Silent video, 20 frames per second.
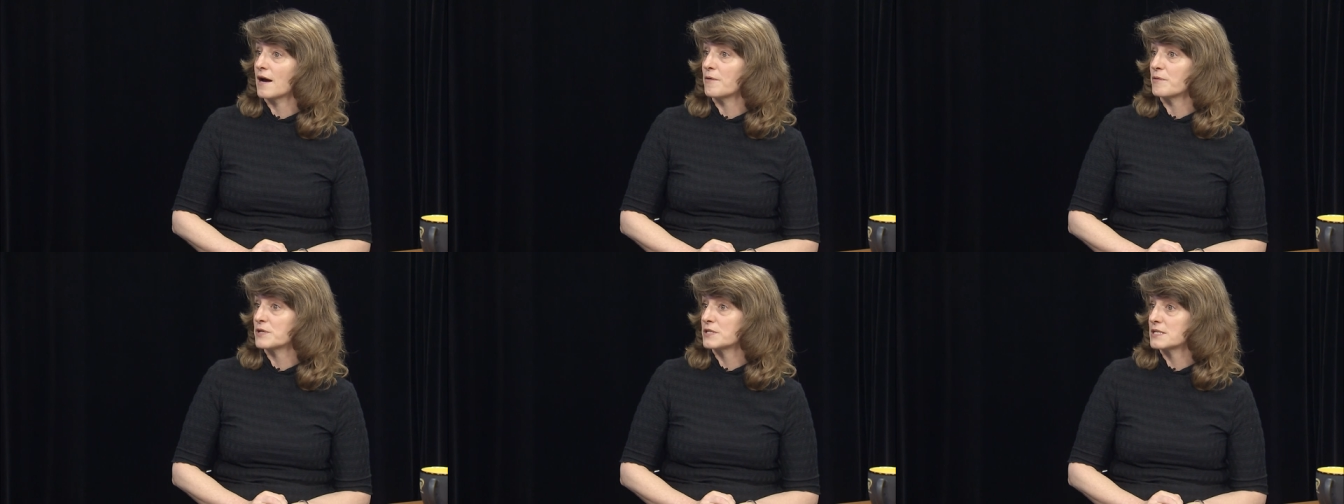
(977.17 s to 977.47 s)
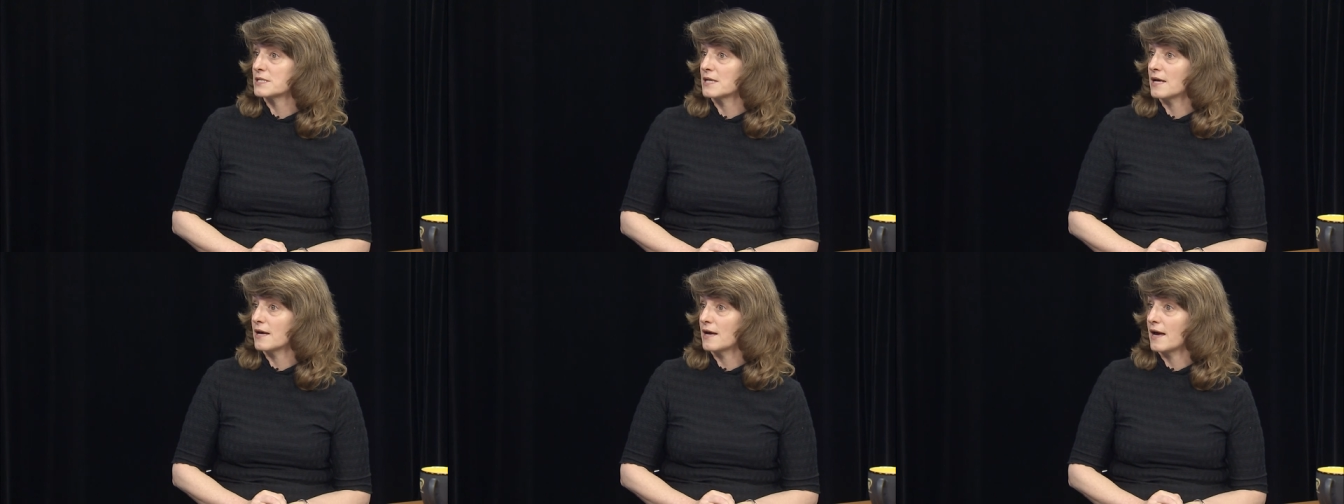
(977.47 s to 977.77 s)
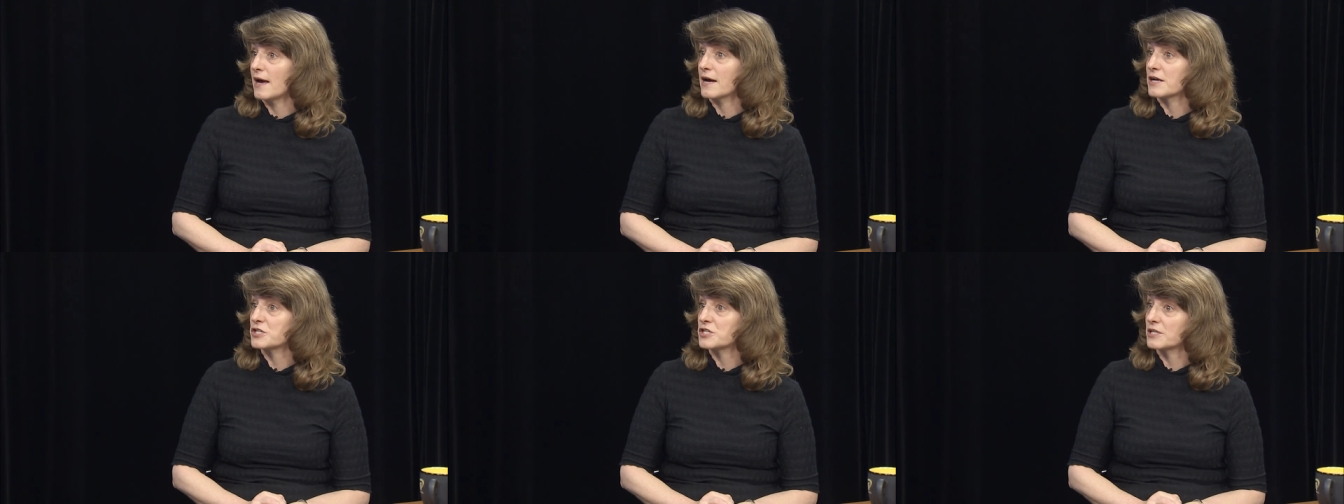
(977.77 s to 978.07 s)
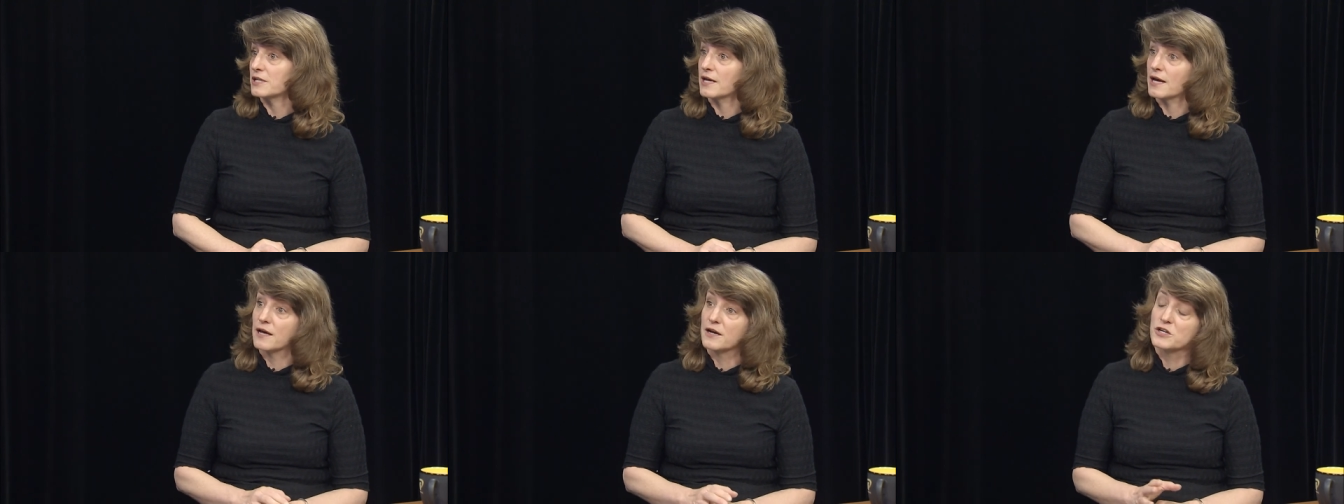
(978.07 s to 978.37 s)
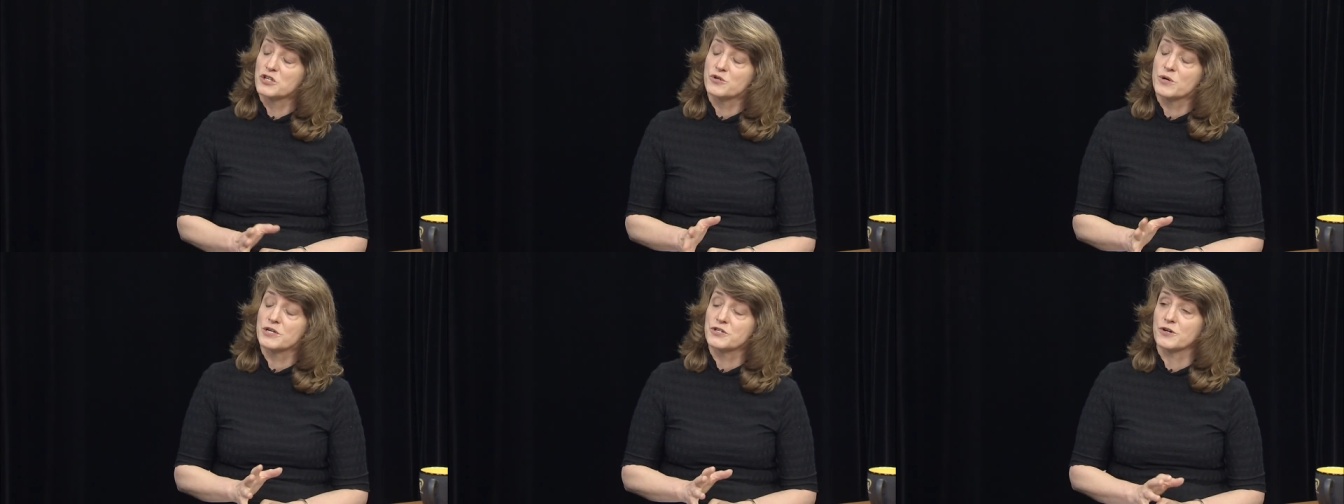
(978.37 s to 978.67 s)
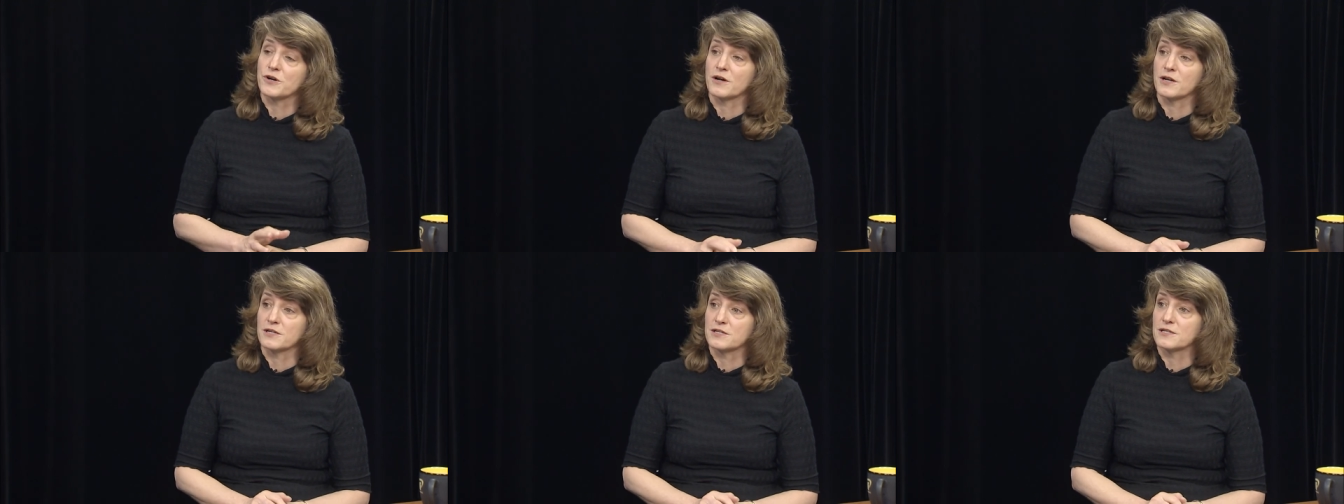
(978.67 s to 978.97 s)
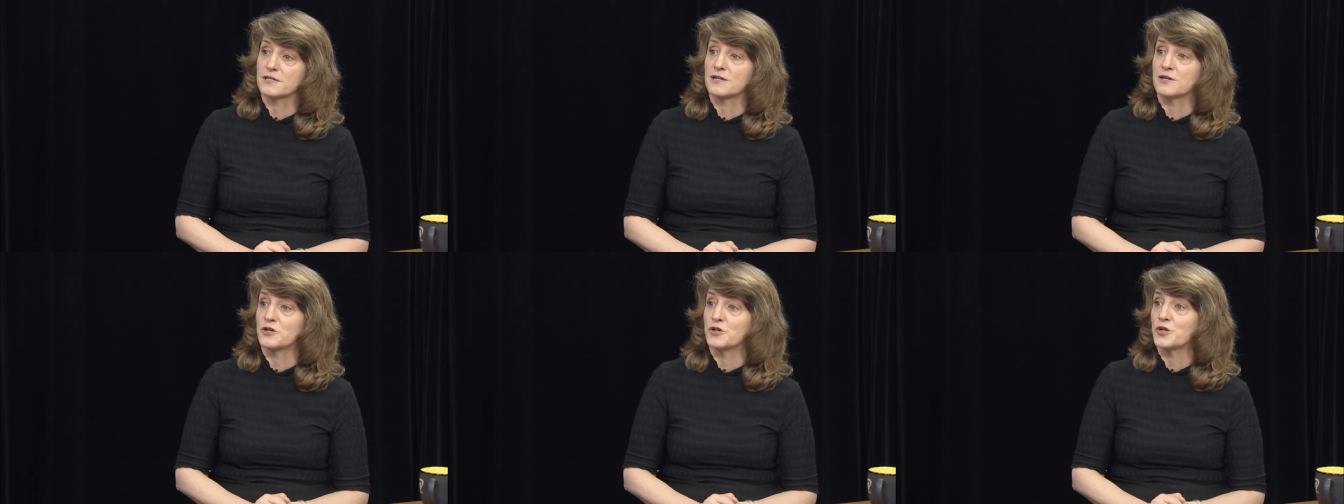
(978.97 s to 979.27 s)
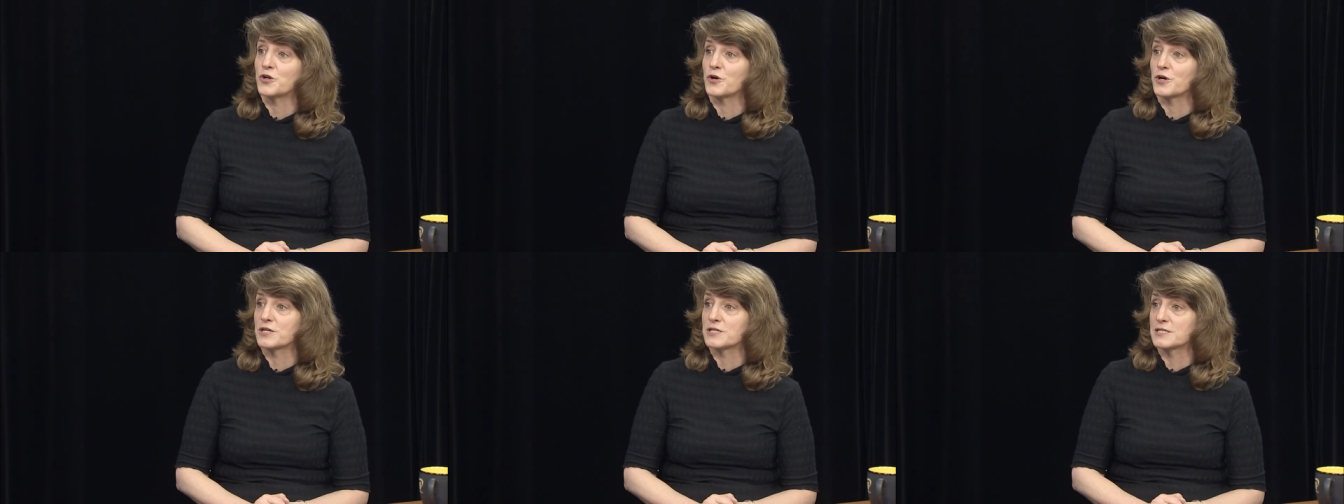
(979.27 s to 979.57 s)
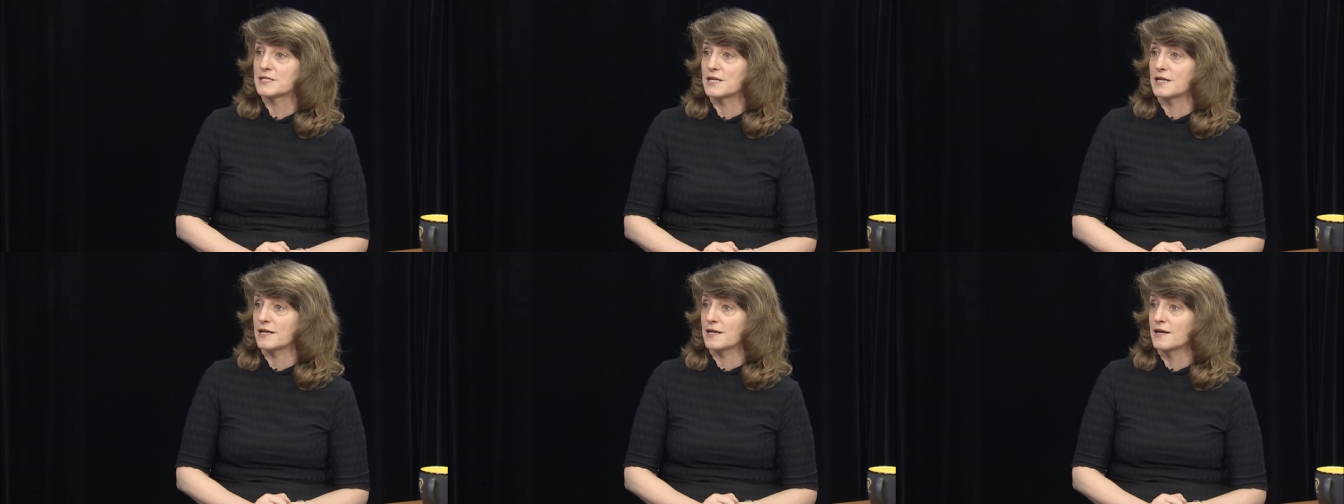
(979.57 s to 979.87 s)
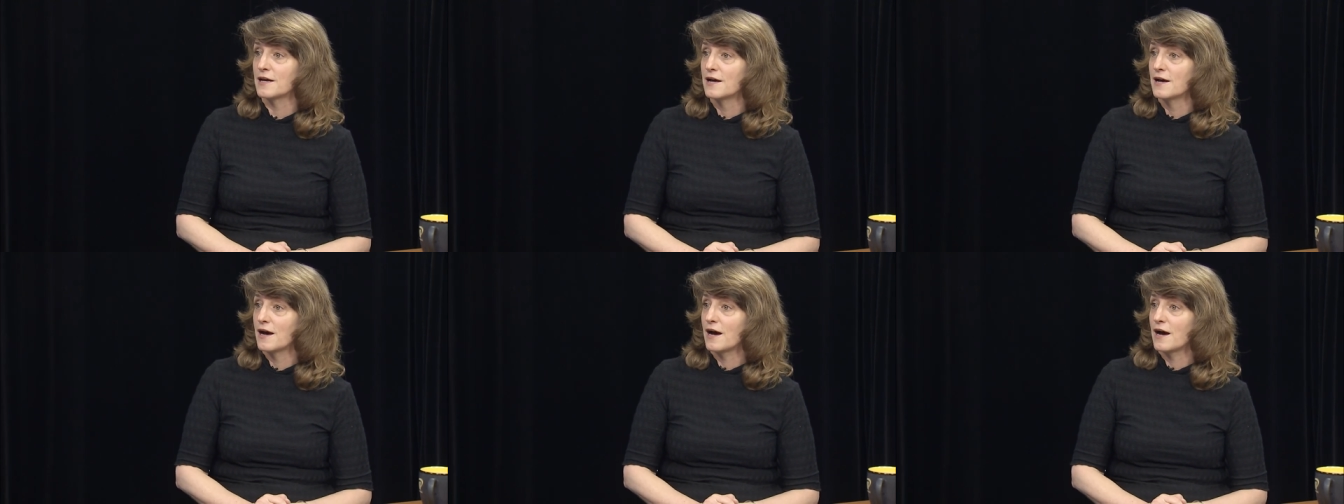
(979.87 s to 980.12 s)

I was actually on a treasure hunt in New York City.